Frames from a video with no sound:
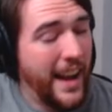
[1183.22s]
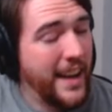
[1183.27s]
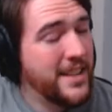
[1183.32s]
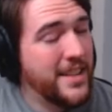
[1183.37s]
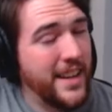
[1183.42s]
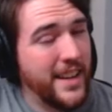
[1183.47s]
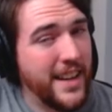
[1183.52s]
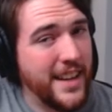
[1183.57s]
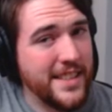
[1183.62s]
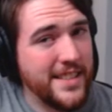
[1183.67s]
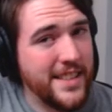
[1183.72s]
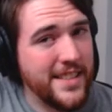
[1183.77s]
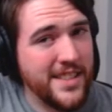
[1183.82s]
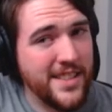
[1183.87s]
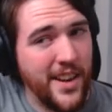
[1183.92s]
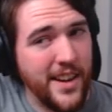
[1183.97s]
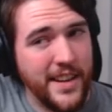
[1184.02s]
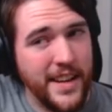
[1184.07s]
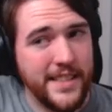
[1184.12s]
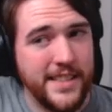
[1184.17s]
Actually, I guess
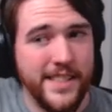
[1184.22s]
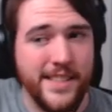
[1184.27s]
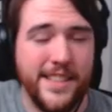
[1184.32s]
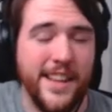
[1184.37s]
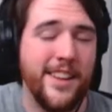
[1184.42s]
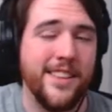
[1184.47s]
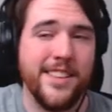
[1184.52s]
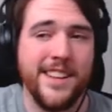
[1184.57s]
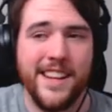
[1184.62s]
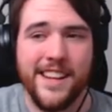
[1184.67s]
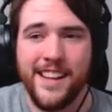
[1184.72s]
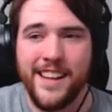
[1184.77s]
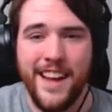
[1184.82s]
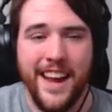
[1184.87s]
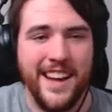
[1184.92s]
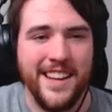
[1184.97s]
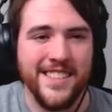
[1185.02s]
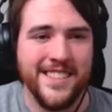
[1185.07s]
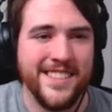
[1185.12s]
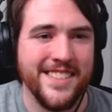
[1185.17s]
that's not necessarily the
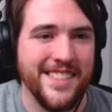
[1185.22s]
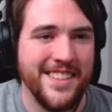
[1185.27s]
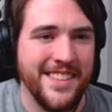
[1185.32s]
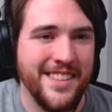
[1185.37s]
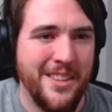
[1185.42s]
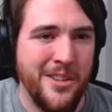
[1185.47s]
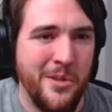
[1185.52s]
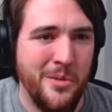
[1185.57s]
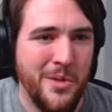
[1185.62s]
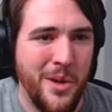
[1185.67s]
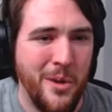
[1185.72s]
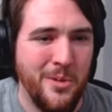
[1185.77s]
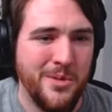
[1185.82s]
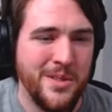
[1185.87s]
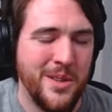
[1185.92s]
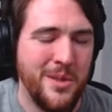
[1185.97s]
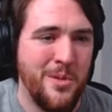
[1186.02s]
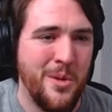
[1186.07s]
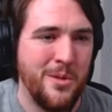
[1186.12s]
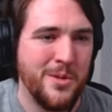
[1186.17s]
case. Who
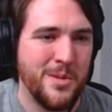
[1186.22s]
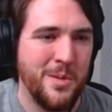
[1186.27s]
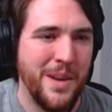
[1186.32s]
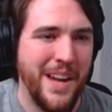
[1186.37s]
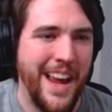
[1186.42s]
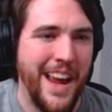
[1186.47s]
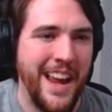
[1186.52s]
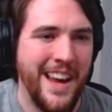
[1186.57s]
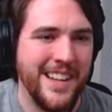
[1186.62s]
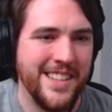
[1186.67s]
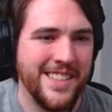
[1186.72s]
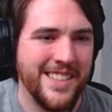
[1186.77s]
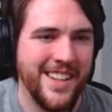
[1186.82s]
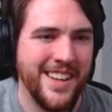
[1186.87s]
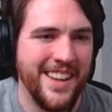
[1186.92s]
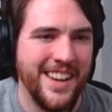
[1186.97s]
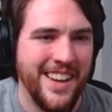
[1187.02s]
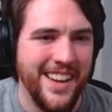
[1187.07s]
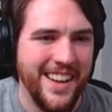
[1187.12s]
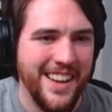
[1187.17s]
knows what age
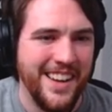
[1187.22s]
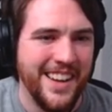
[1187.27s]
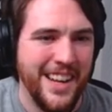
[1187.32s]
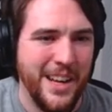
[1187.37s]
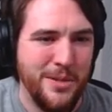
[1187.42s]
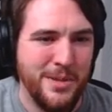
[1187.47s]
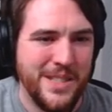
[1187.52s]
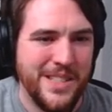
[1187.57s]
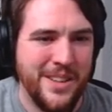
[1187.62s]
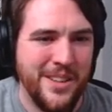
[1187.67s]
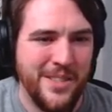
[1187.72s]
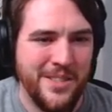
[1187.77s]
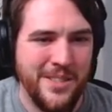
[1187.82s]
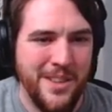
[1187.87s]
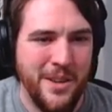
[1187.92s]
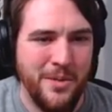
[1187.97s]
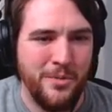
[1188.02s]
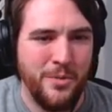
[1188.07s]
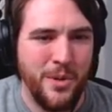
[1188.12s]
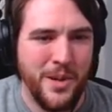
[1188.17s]
you still
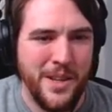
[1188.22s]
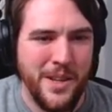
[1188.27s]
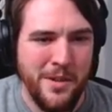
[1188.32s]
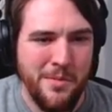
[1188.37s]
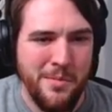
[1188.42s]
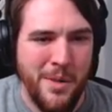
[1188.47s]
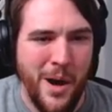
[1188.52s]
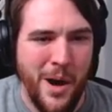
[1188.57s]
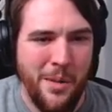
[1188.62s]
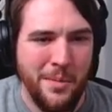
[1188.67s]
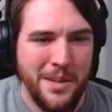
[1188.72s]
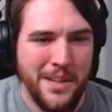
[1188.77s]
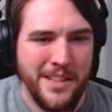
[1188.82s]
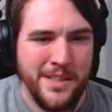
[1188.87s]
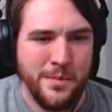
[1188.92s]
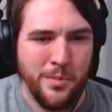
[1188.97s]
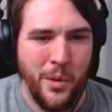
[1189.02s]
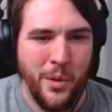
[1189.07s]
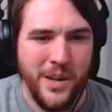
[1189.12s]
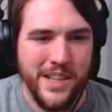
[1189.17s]
live with your mom at
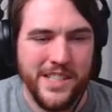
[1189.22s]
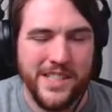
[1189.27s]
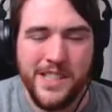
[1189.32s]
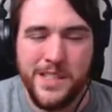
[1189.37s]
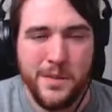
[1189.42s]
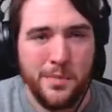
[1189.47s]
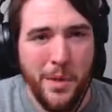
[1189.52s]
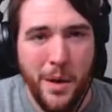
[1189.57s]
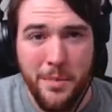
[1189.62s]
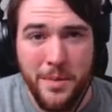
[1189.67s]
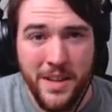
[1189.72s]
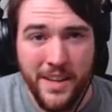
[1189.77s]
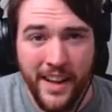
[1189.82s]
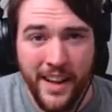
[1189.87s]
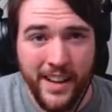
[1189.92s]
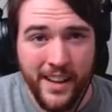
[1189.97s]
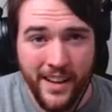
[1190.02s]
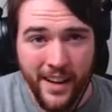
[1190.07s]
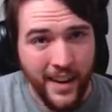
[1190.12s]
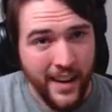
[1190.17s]
this point. She's probably
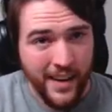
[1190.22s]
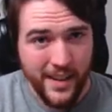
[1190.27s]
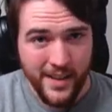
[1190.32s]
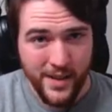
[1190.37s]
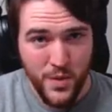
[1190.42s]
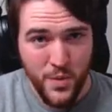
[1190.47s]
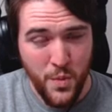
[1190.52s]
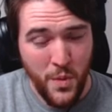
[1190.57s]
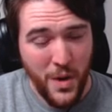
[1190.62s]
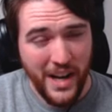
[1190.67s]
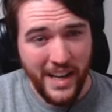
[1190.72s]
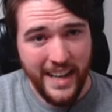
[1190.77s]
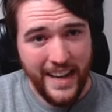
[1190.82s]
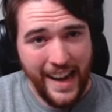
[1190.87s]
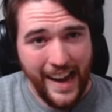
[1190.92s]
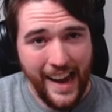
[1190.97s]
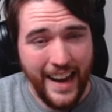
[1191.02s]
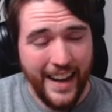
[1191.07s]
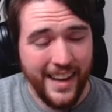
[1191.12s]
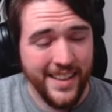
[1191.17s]
like
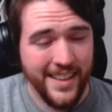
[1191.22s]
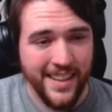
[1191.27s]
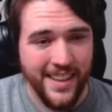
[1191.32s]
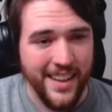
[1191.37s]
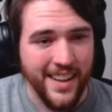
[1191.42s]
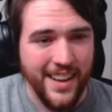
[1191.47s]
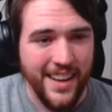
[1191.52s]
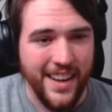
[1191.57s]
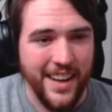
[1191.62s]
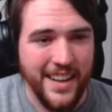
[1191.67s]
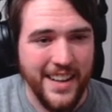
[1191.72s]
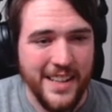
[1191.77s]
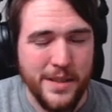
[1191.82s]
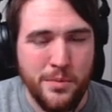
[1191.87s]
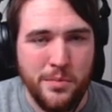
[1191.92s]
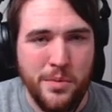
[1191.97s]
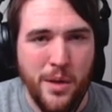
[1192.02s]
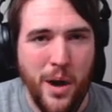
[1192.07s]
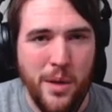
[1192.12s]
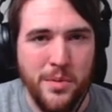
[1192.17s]
28, and
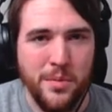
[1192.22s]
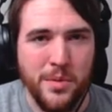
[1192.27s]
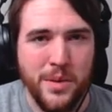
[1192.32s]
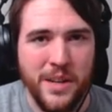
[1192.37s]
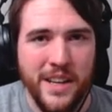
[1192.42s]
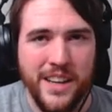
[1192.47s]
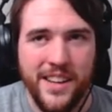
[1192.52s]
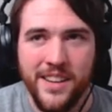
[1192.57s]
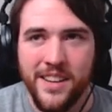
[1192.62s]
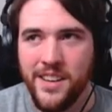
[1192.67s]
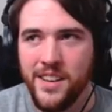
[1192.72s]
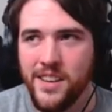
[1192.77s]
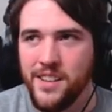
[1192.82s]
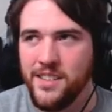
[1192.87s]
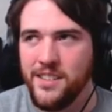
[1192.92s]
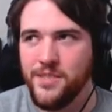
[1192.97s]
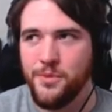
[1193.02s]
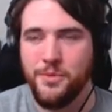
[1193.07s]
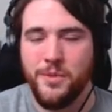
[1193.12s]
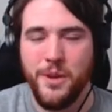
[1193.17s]
he's probably
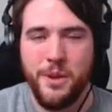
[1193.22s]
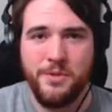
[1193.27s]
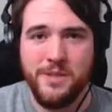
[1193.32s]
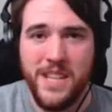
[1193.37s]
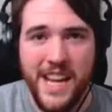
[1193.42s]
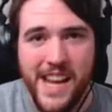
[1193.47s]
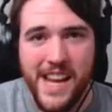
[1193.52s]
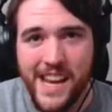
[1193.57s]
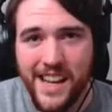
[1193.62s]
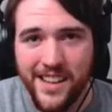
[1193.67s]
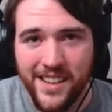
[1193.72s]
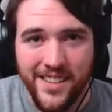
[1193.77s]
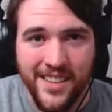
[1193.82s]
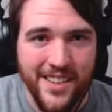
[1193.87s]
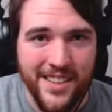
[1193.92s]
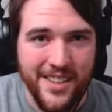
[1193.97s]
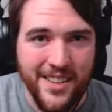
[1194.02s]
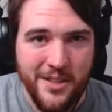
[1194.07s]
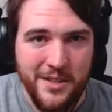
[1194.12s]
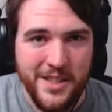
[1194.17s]
15
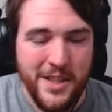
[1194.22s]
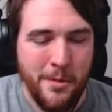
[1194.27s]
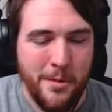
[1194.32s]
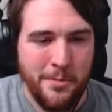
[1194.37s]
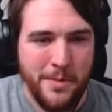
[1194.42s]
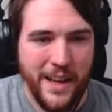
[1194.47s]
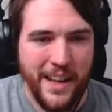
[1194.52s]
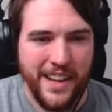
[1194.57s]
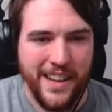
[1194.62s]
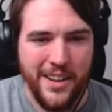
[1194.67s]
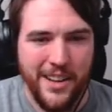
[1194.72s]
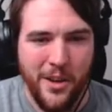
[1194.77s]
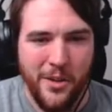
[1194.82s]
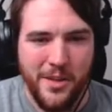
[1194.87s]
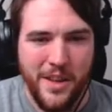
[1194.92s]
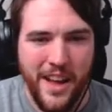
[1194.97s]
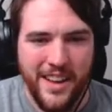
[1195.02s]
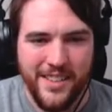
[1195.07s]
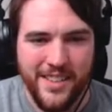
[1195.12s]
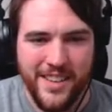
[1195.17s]
or something, you know,
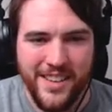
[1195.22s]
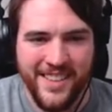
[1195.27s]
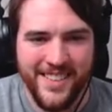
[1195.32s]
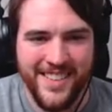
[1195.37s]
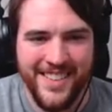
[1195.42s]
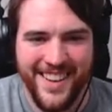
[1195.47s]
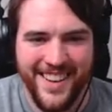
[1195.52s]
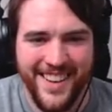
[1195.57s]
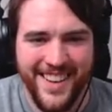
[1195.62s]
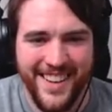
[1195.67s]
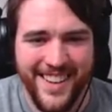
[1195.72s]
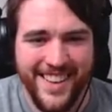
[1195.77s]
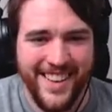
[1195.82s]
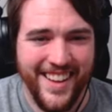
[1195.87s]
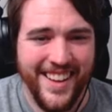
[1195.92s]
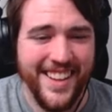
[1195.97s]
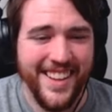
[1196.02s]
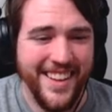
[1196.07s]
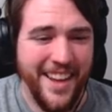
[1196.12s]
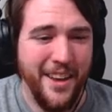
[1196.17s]
that I
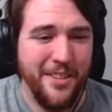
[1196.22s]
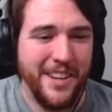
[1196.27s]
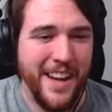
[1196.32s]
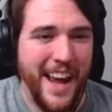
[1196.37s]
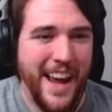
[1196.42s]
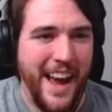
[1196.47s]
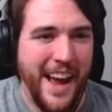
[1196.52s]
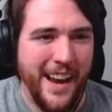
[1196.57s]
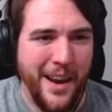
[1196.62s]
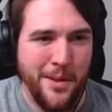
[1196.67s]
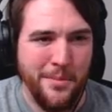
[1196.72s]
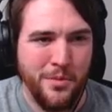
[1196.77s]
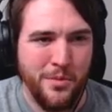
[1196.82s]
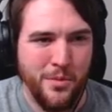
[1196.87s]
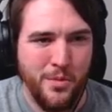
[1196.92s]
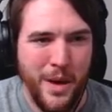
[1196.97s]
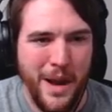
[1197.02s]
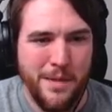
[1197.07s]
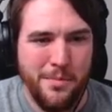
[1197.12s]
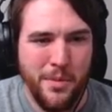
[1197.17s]
think that would add up.
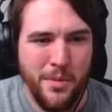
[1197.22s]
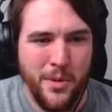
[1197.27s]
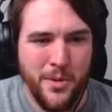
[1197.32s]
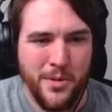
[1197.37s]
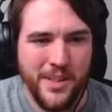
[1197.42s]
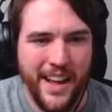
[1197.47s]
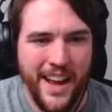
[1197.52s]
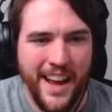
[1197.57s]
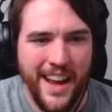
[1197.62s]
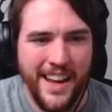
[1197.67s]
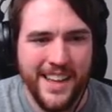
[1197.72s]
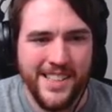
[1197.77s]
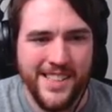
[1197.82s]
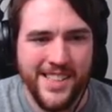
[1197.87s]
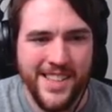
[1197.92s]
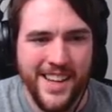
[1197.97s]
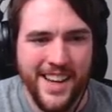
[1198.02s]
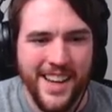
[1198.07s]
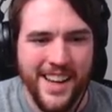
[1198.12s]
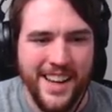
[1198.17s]
Ripe old
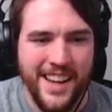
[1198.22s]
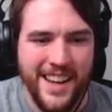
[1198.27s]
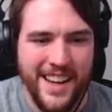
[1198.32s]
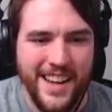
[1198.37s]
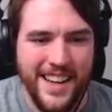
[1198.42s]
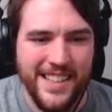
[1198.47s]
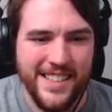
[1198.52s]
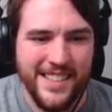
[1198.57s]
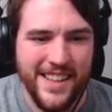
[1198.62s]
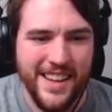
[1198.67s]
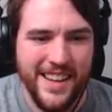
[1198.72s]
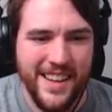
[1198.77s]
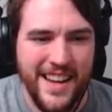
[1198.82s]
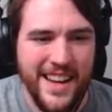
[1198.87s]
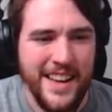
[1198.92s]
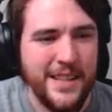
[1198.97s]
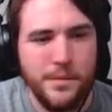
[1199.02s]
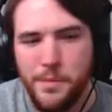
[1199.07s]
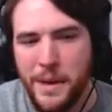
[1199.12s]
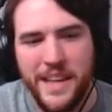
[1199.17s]
age. He's
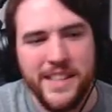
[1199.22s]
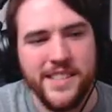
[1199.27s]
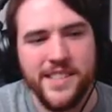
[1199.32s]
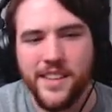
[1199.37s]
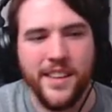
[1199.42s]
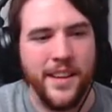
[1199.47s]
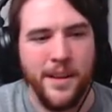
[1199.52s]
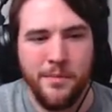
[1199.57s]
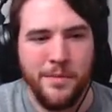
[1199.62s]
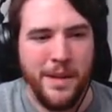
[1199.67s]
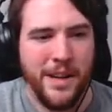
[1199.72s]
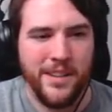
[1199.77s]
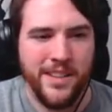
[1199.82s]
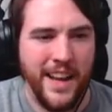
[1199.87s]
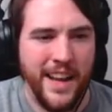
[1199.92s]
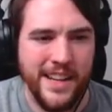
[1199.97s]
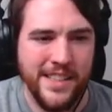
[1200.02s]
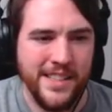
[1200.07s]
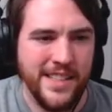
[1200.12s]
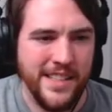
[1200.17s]
basically middle
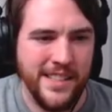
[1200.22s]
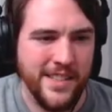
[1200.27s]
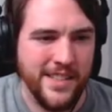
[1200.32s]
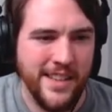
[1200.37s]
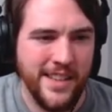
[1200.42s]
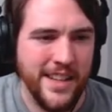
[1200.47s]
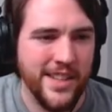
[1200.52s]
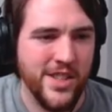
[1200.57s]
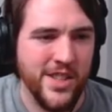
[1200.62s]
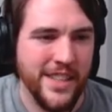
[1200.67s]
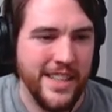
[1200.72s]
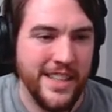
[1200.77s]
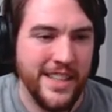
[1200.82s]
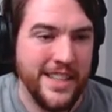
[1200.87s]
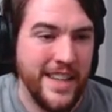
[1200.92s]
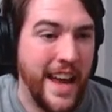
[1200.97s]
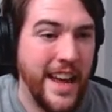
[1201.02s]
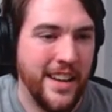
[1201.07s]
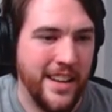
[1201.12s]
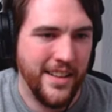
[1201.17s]
age. He's essentially
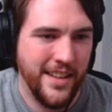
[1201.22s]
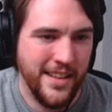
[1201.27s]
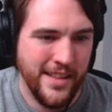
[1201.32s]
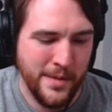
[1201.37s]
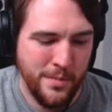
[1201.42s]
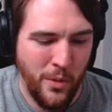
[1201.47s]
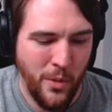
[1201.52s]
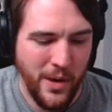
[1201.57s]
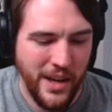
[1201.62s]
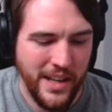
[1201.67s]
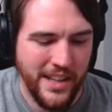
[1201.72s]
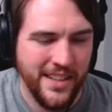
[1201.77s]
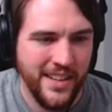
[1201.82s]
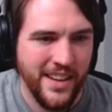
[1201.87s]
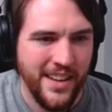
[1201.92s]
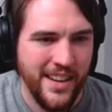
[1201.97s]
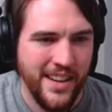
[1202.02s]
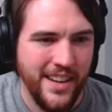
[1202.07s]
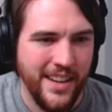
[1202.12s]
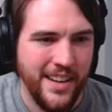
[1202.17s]
dead this point.
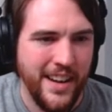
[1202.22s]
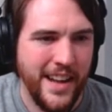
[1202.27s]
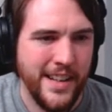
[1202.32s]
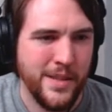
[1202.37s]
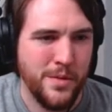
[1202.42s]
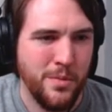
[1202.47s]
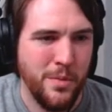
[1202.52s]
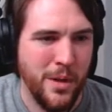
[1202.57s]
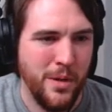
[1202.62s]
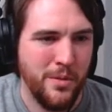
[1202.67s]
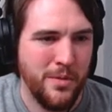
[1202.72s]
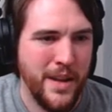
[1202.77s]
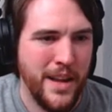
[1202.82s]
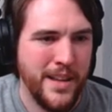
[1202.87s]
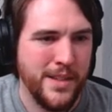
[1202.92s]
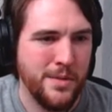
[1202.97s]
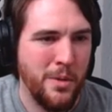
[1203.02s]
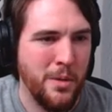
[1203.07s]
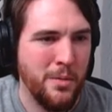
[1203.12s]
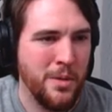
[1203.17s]
That's where
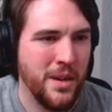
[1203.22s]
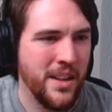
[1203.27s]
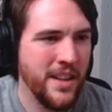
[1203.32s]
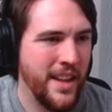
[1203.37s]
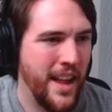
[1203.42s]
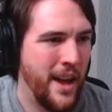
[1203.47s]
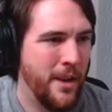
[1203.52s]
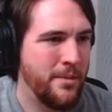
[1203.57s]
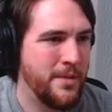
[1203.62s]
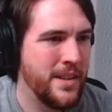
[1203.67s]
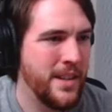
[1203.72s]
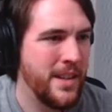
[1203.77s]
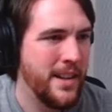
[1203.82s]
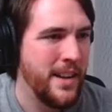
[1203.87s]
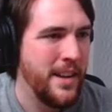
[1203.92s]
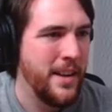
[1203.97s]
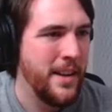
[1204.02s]
we're left.